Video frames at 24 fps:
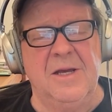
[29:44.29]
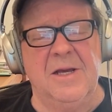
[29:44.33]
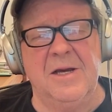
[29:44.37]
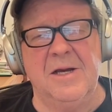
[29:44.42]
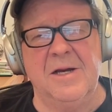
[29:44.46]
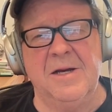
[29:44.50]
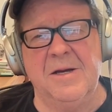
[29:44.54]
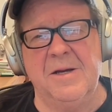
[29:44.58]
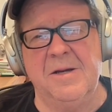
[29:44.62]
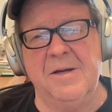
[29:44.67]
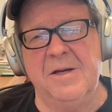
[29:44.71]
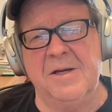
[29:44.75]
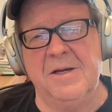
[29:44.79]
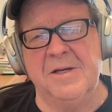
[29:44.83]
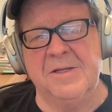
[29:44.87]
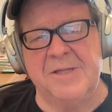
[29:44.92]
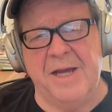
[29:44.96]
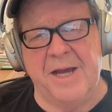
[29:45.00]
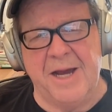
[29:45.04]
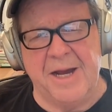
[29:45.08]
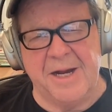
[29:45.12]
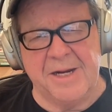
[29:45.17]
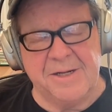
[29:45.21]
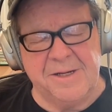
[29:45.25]

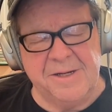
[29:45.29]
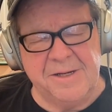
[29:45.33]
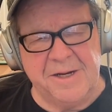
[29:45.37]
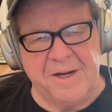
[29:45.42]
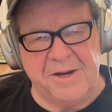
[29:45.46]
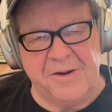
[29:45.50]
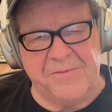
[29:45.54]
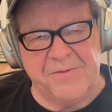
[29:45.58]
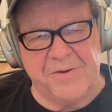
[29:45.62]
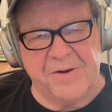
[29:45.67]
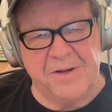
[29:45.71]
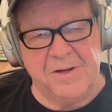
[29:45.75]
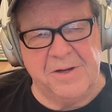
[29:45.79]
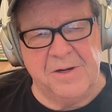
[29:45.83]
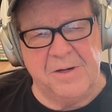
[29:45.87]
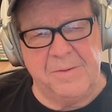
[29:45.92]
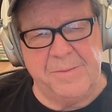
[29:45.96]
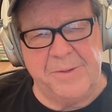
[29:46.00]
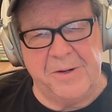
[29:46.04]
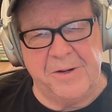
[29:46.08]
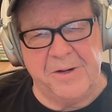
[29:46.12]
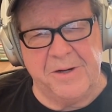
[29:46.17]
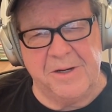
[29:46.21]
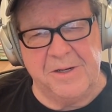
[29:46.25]
attacked an African
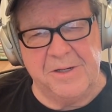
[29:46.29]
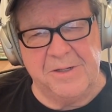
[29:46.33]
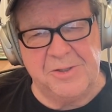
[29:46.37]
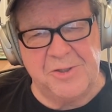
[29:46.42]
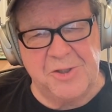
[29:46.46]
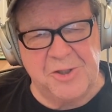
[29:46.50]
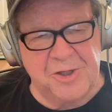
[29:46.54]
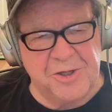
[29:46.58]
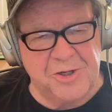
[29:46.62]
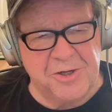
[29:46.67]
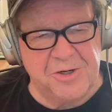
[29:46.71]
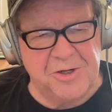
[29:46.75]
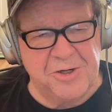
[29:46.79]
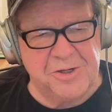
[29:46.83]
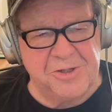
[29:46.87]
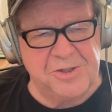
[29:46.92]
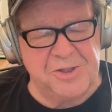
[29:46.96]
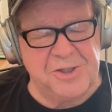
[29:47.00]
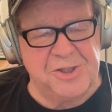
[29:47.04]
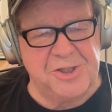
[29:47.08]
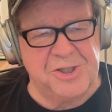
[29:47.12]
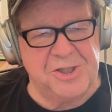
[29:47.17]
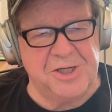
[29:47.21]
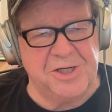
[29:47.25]
American
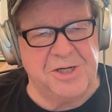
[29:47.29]
church